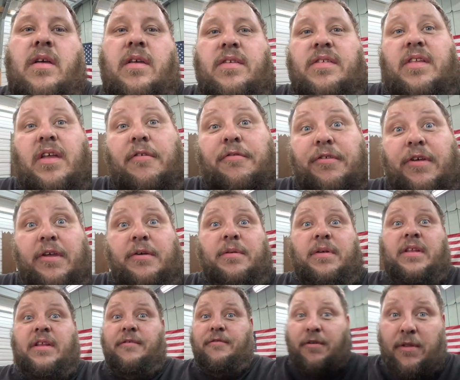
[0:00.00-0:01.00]
stuff like
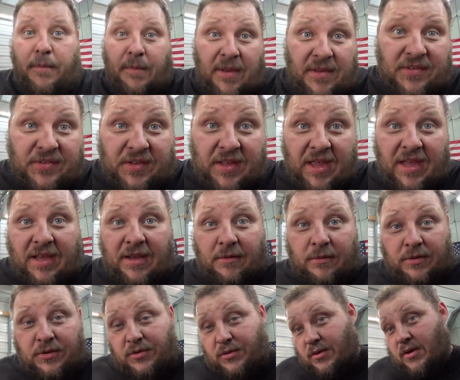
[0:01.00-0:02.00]
we did for the
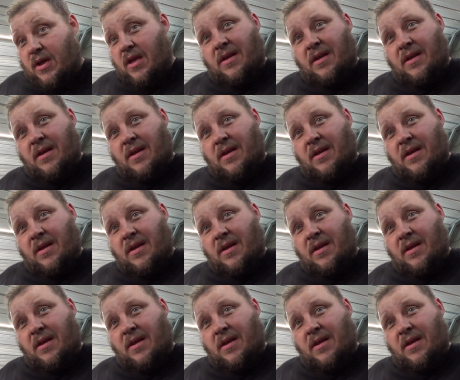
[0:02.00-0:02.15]
Mustang, which